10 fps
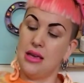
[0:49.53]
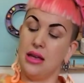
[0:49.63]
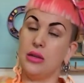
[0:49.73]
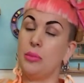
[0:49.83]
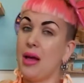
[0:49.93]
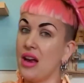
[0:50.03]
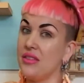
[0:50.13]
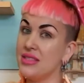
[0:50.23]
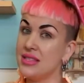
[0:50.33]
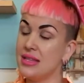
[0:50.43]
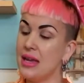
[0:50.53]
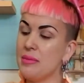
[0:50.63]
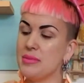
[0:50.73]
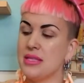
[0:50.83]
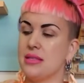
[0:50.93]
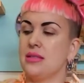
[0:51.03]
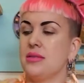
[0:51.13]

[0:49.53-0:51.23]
a little pair of snips,